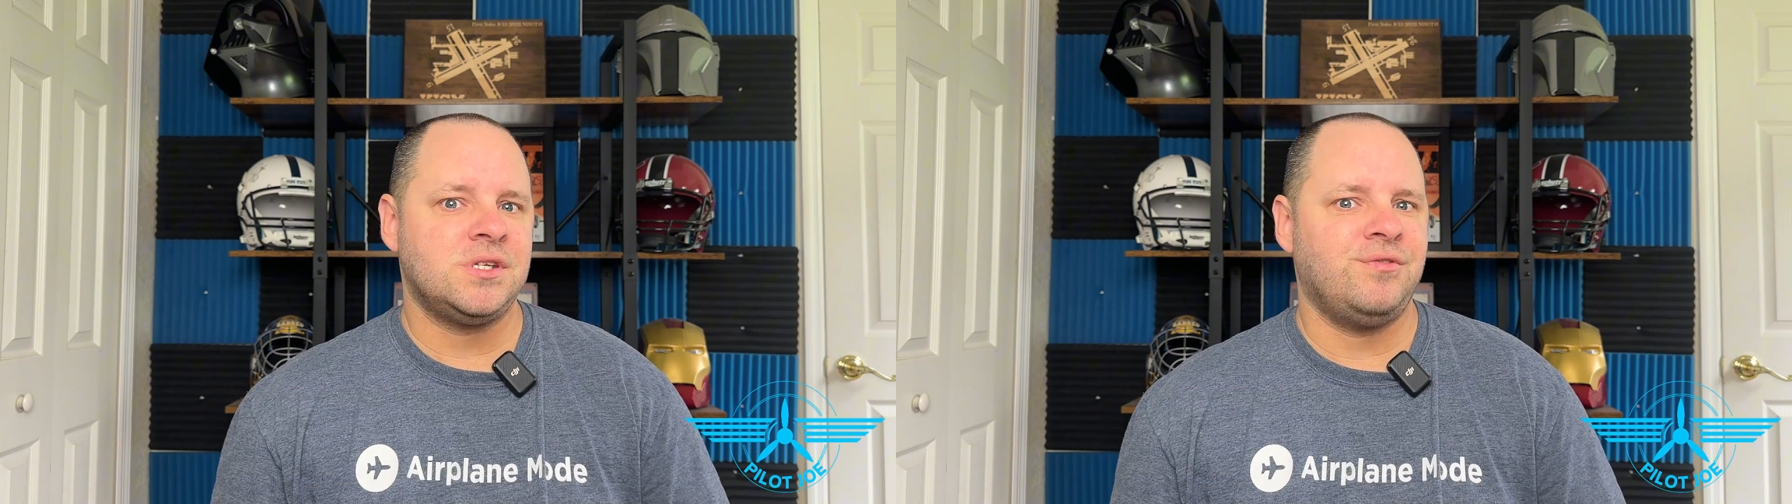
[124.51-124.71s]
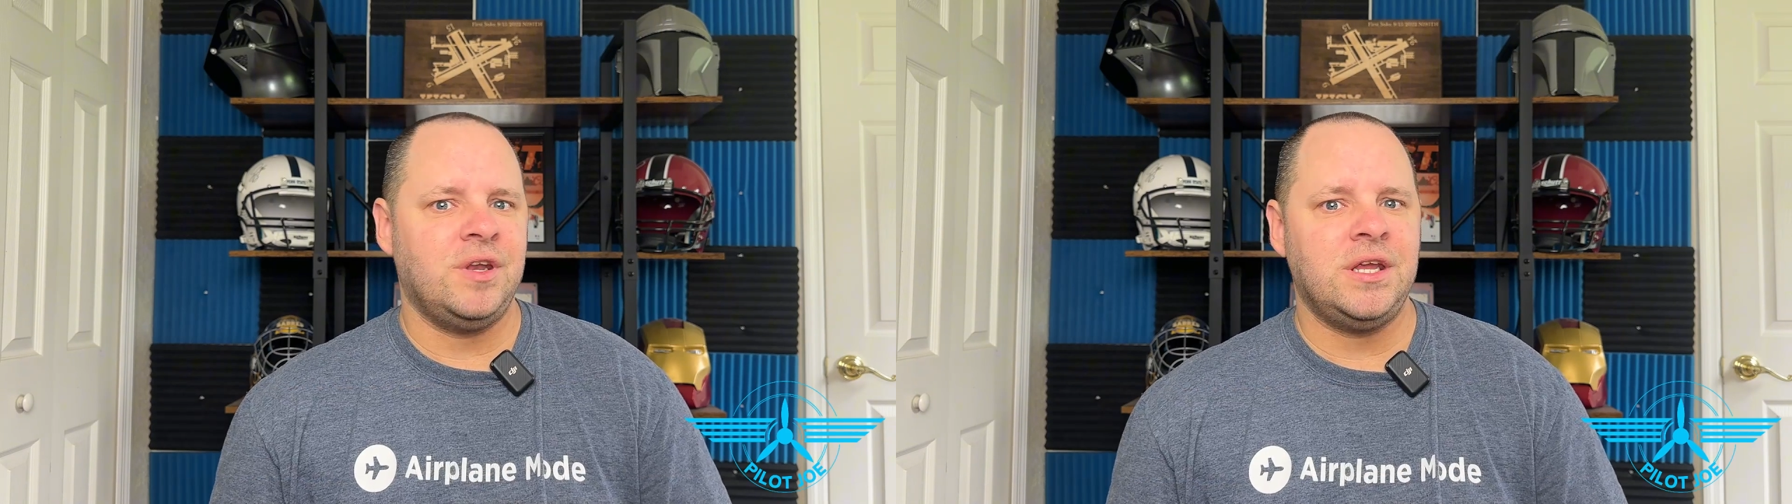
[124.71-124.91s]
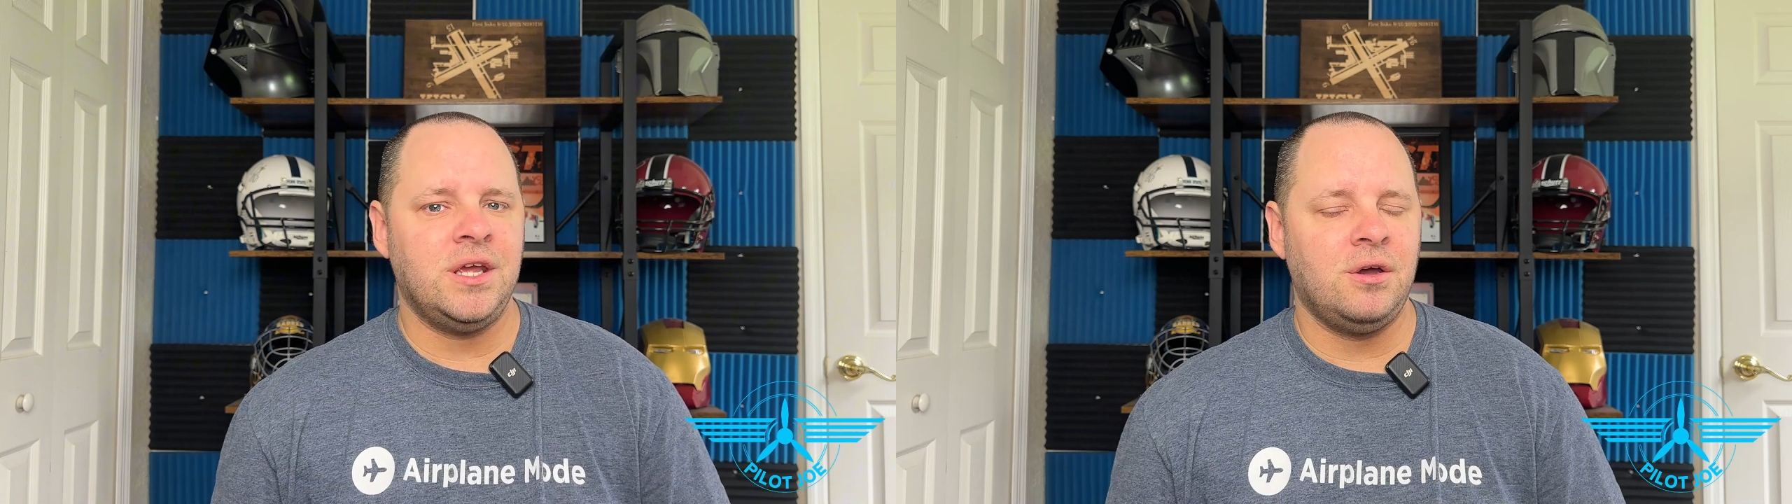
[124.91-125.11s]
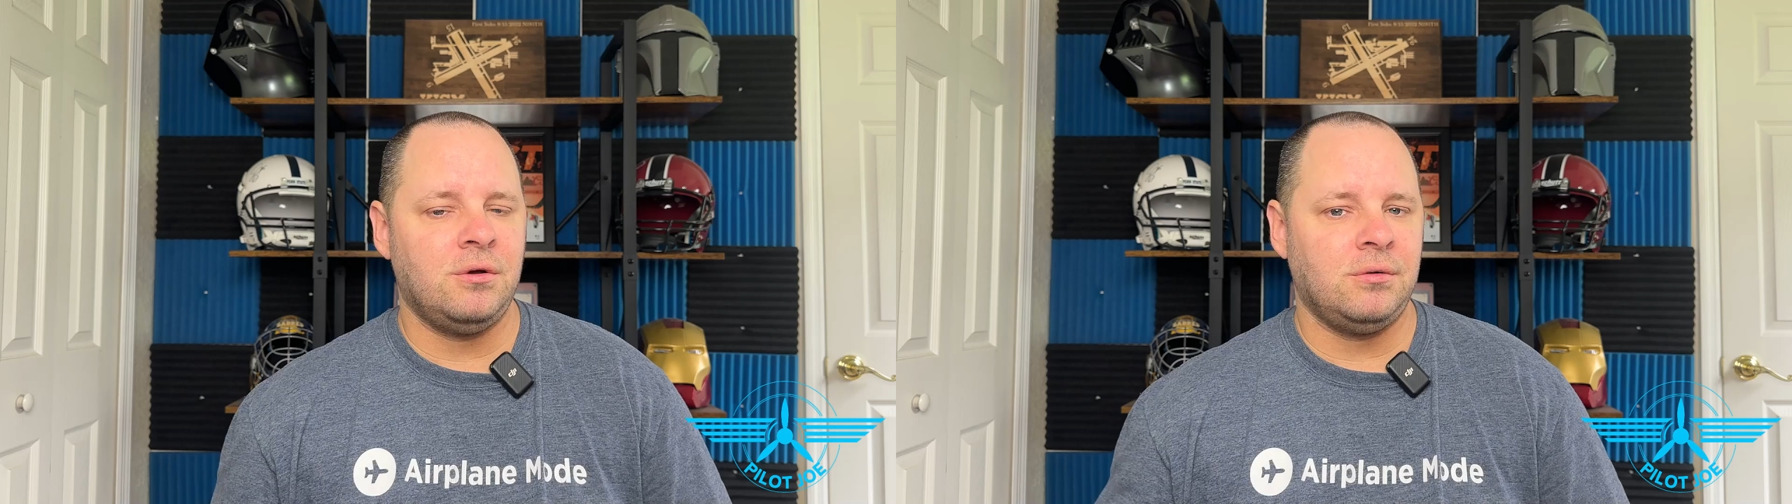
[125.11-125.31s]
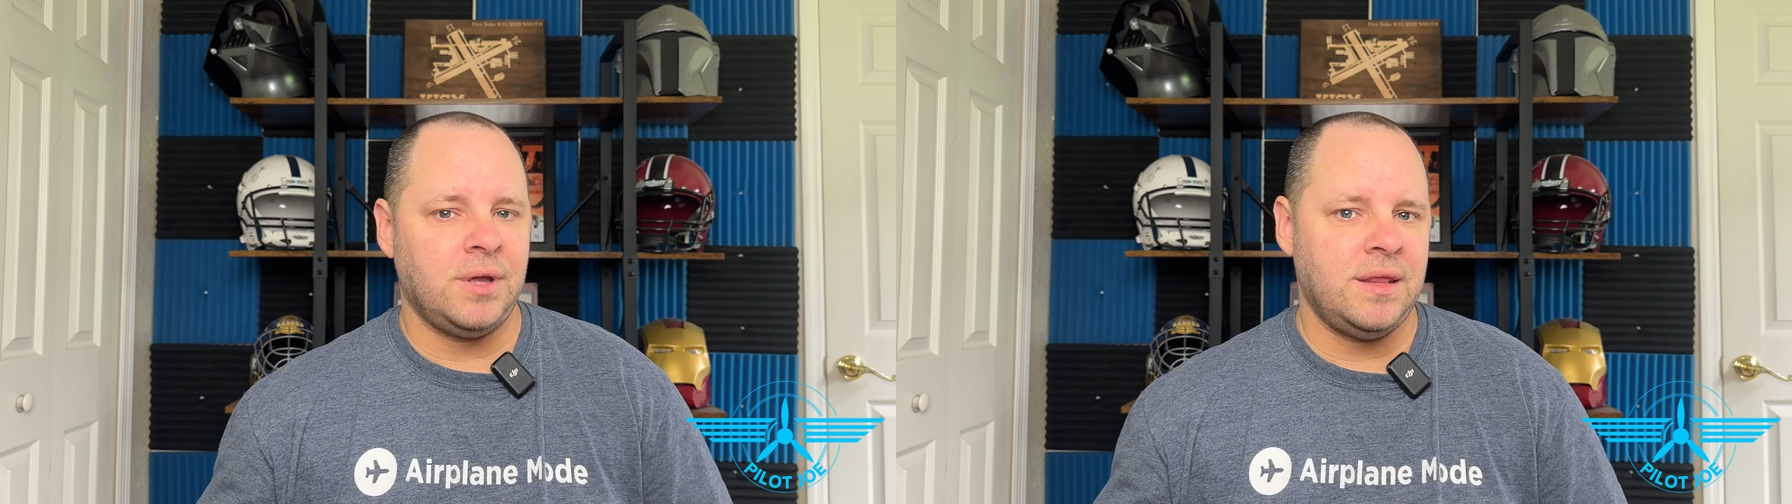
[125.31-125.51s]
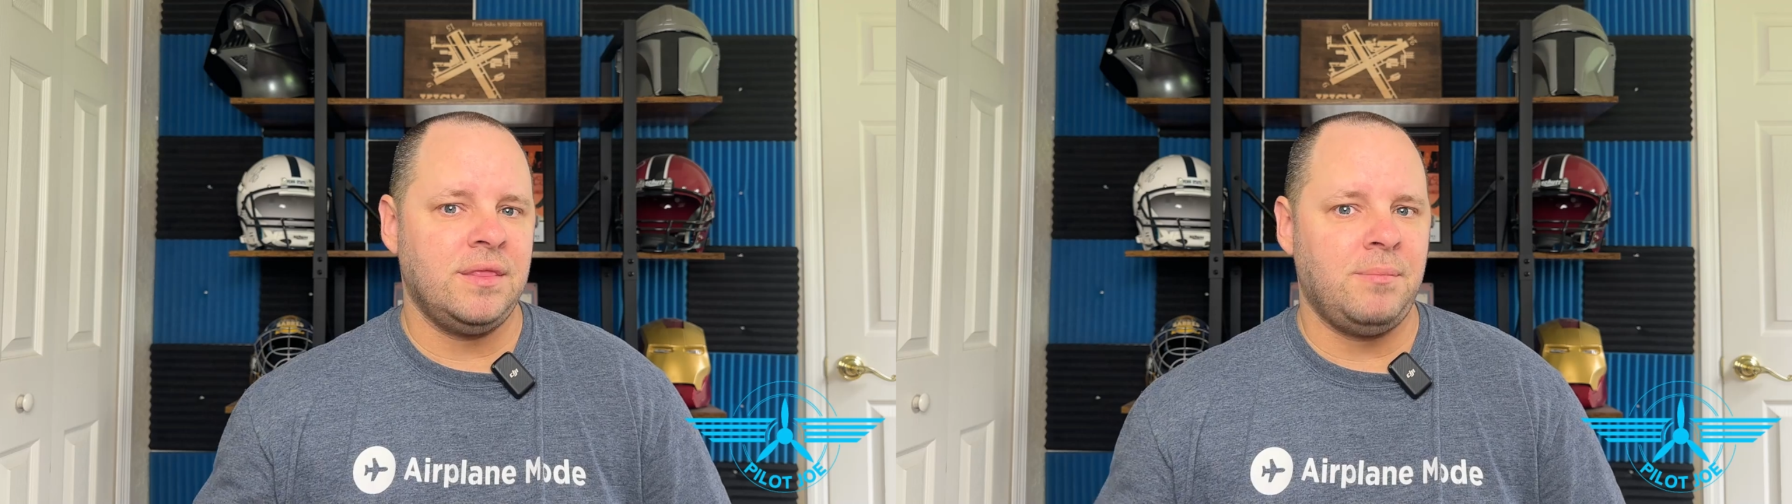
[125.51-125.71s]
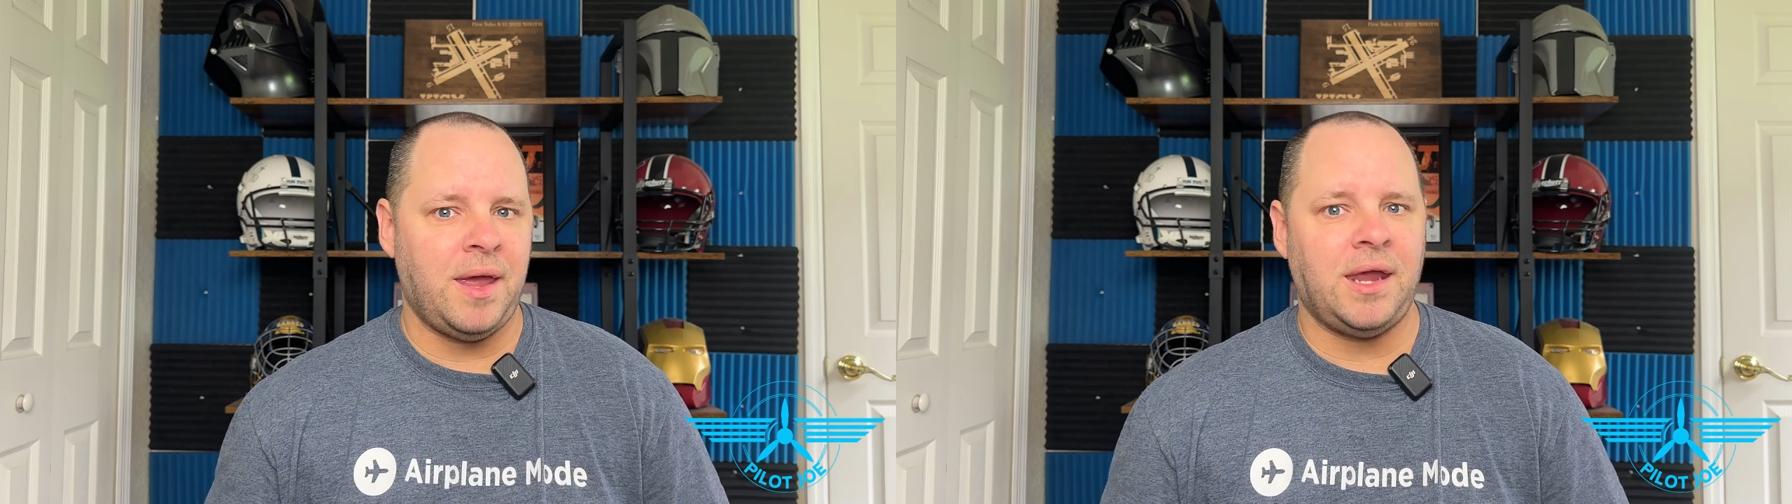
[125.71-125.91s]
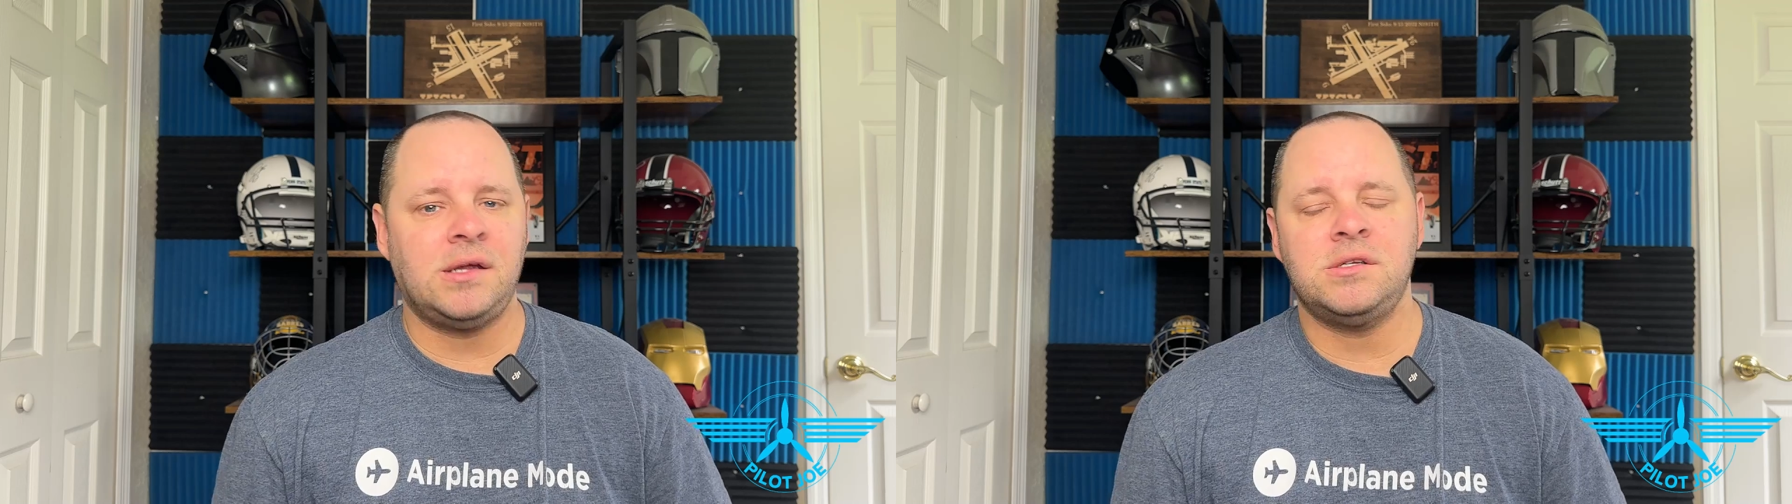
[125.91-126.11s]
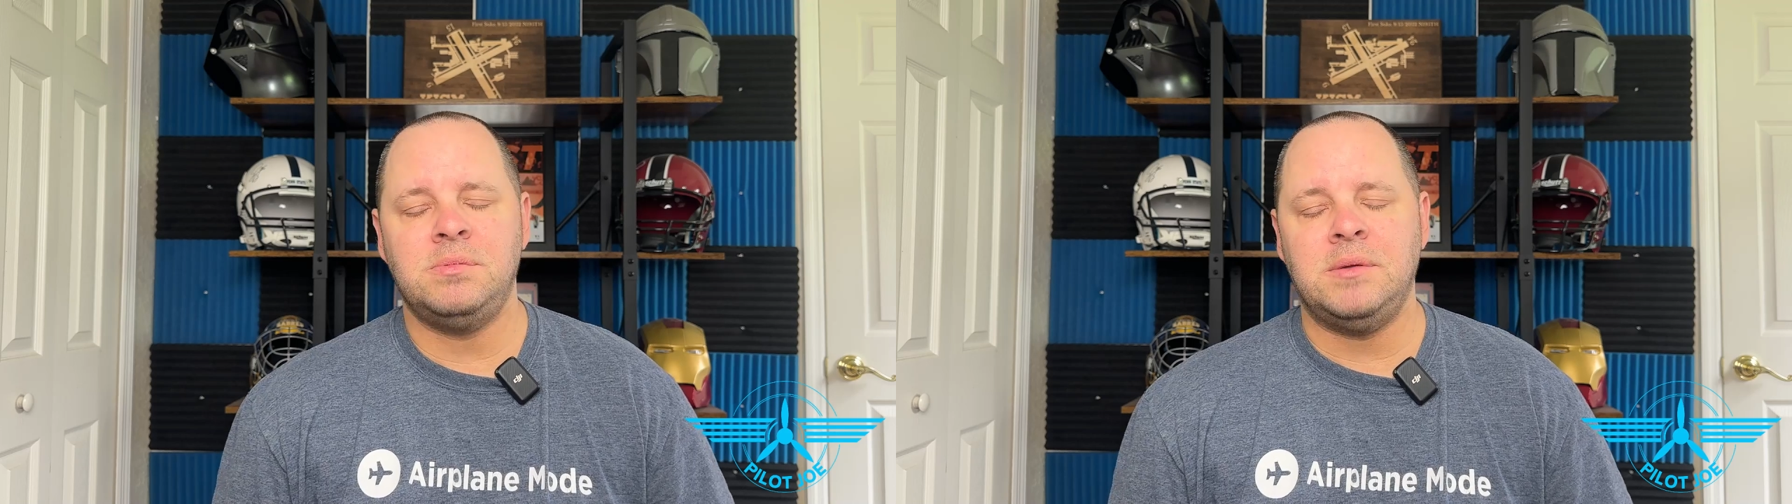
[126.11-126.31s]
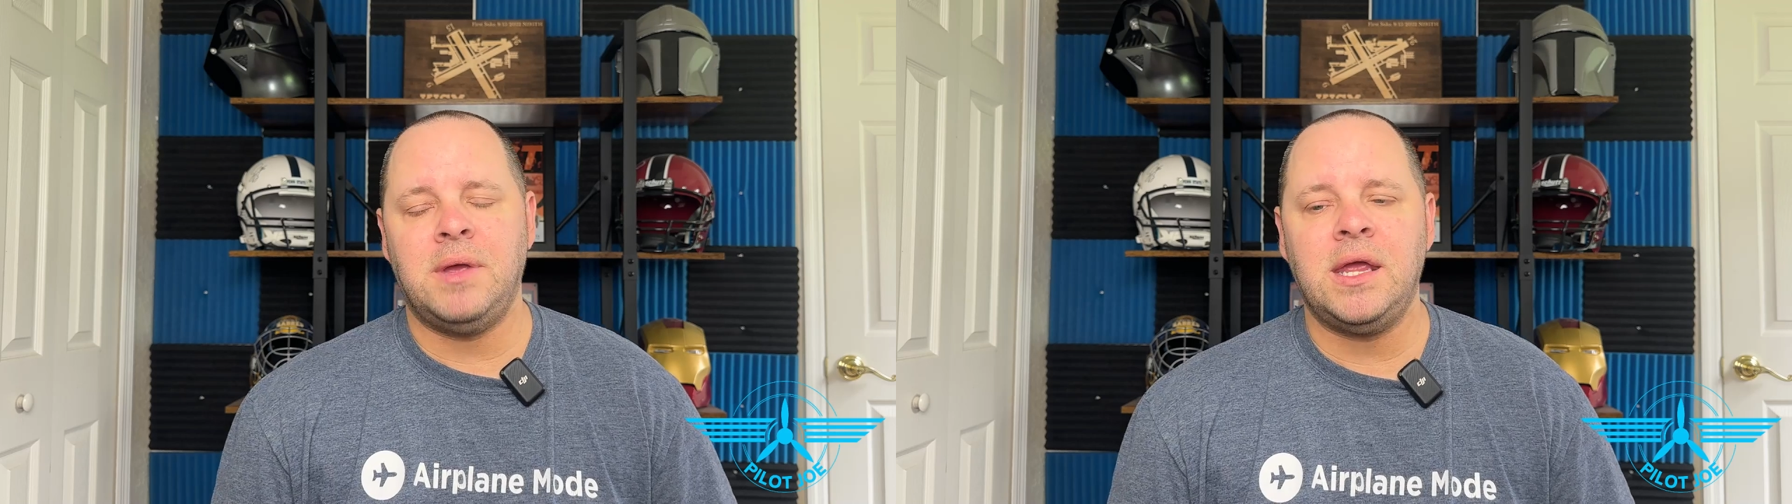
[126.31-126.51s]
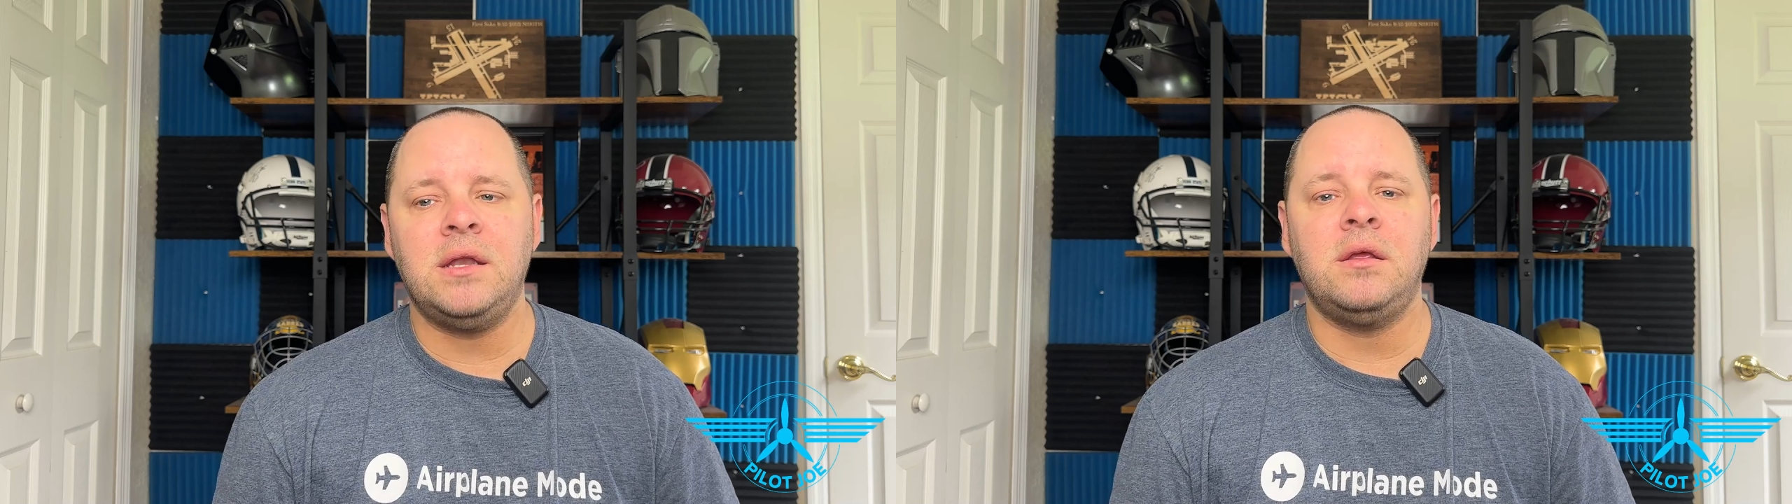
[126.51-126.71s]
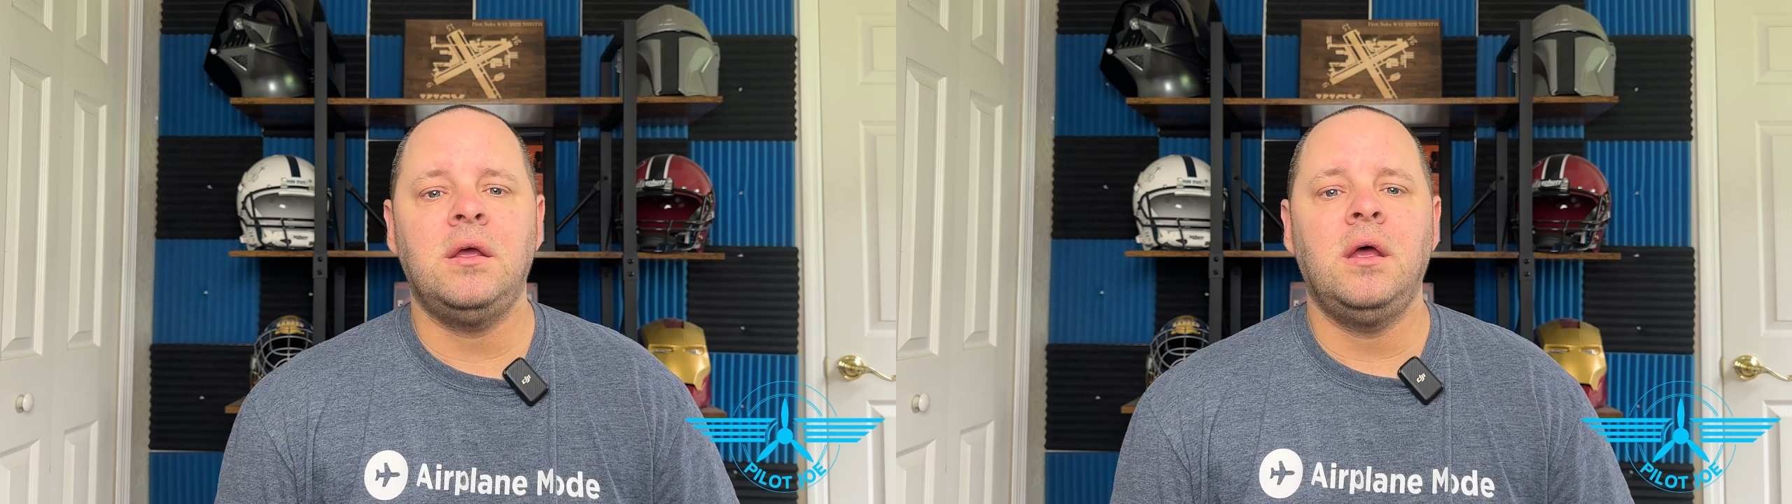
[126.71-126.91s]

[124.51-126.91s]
video in the bank to be made.